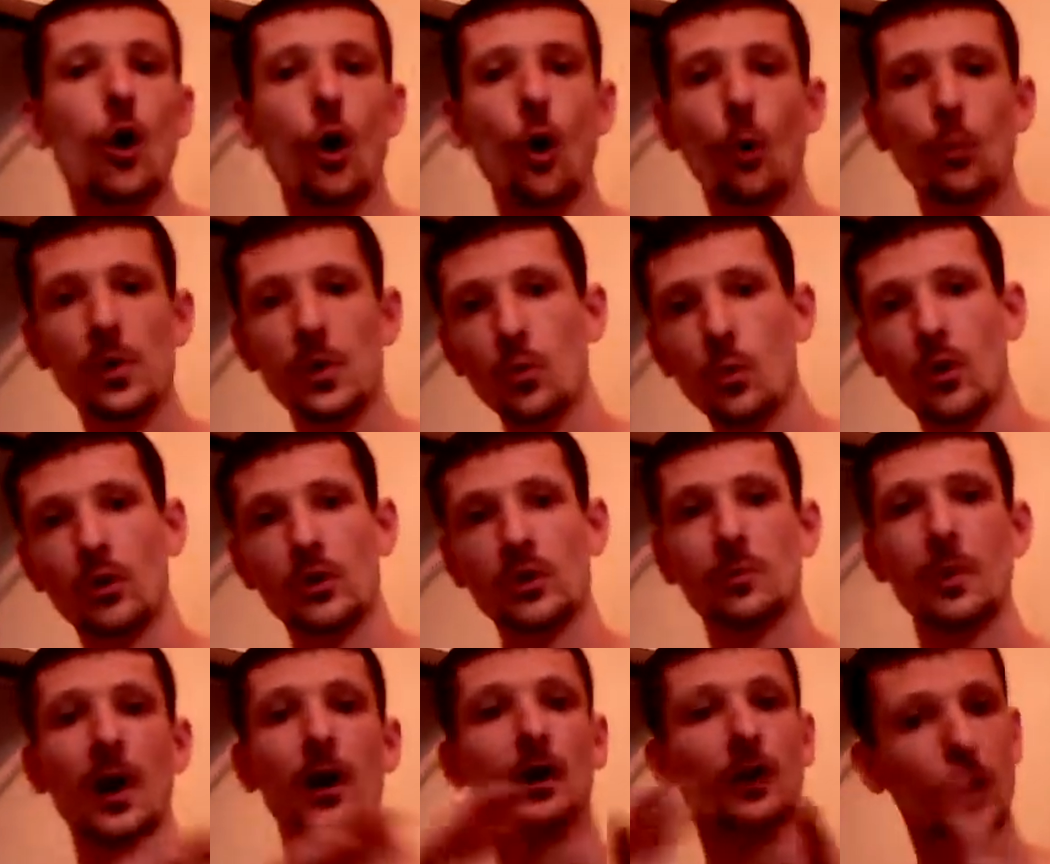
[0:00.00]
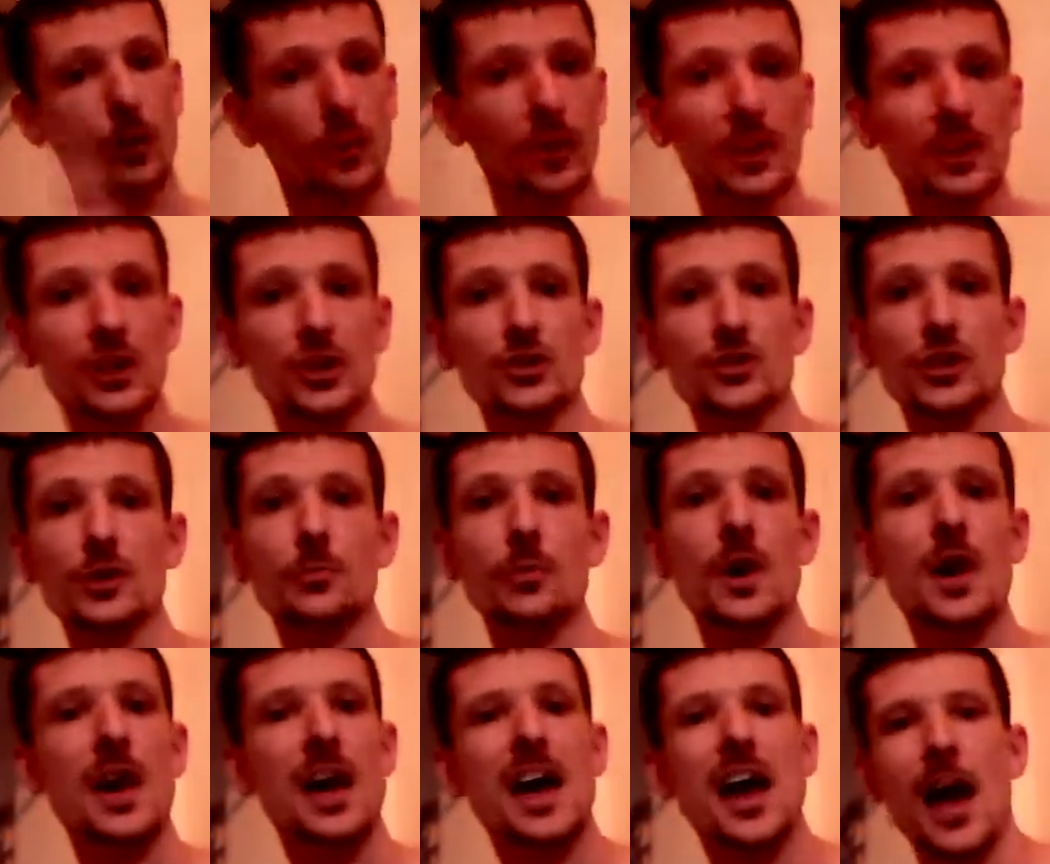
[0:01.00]
Or be worried about going in a
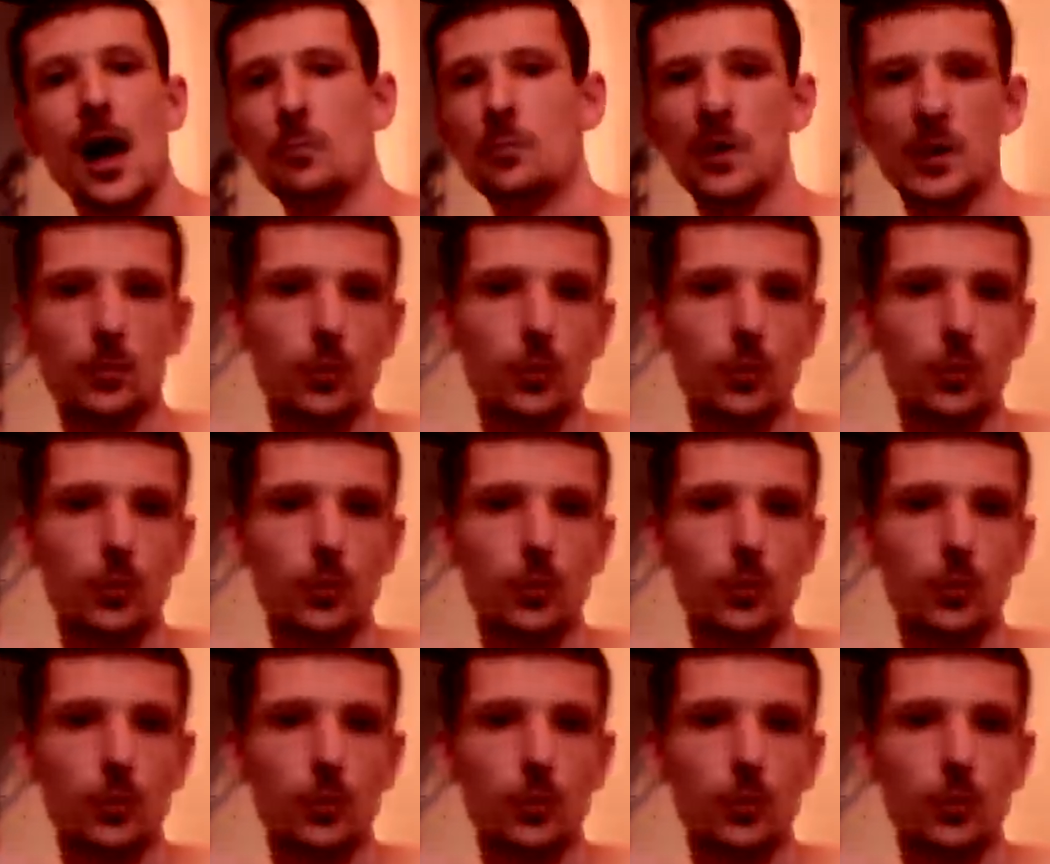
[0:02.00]
gym and